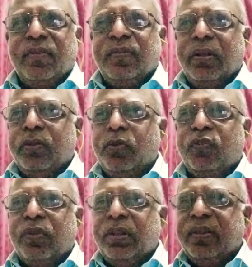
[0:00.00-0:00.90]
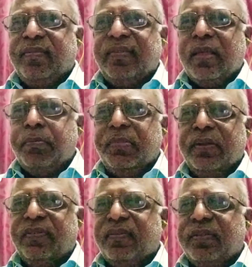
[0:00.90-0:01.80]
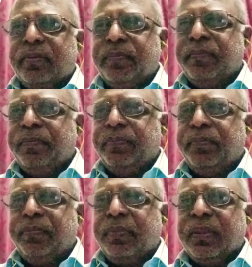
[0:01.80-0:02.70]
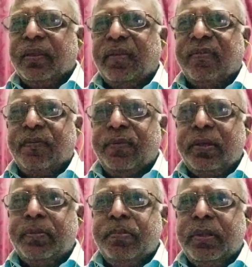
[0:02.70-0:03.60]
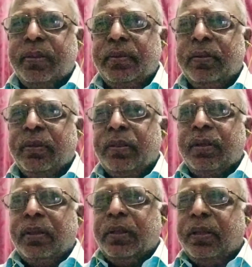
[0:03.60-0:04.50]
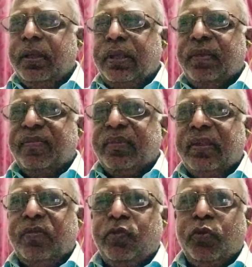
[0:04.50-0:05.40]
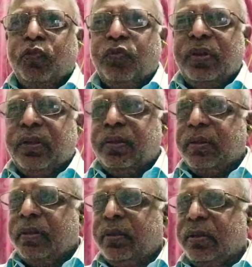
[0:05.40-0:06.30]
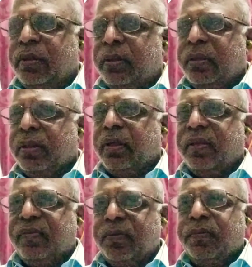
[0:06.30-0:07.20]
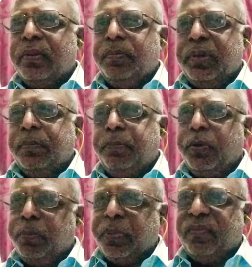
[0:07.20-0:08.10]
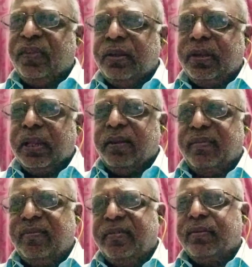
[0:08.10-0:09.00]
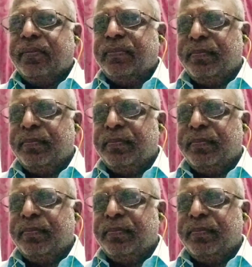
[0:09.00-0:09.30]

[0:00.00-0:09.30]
Those are the examples. So verb is used as a verb in pure present tense.